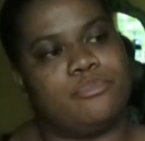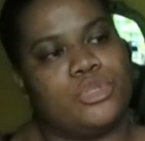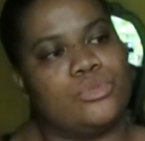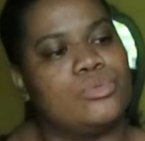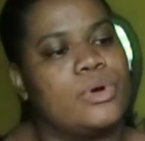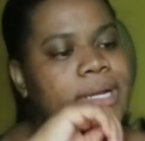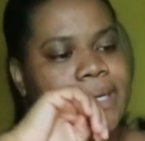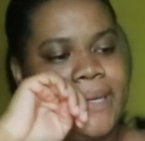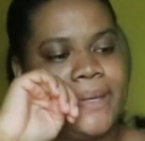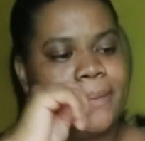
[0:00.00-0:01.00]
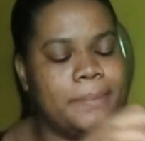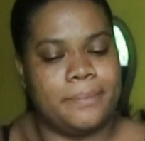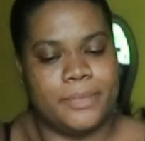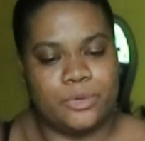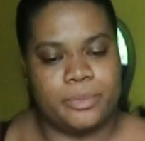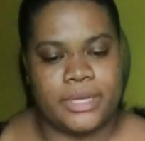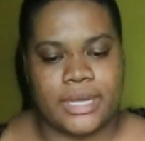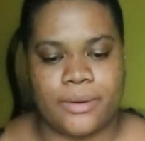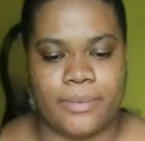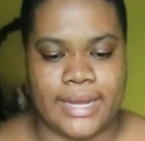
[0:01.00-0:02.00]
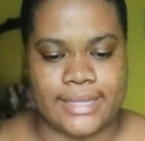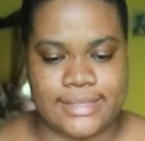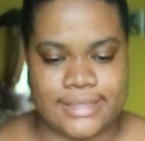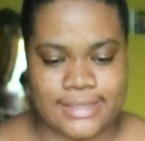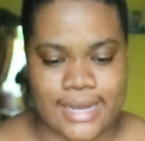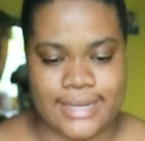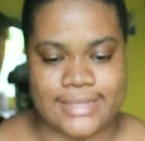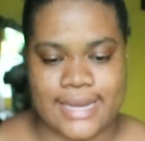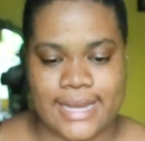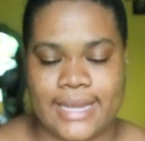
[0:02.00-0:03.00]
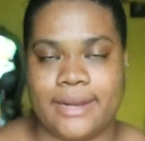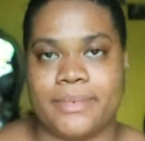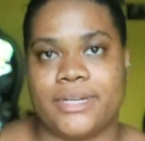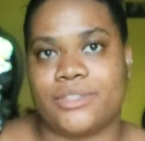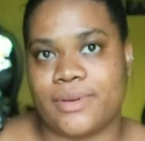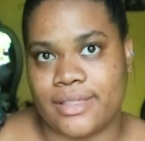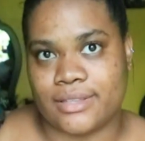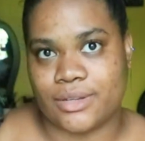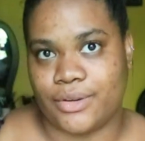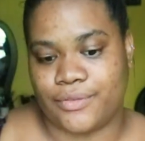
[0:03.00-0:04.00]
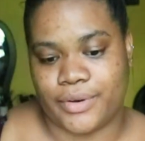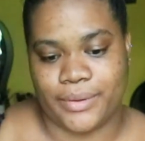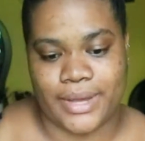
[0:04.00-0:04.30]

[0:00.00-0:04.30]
blue, pink and white tie-dye, and I'm gonna try this on for you